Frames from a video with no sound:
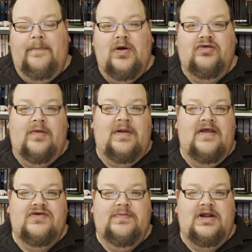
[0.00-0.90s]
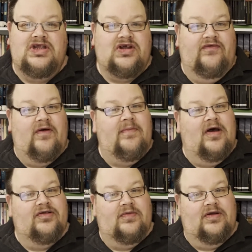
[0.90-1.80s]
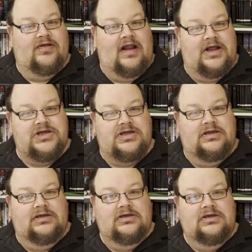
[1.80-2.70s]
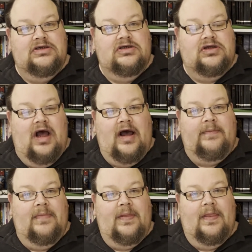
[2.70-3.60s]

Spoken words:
books I believe should be in the Sci-Fi Masterworks collection. And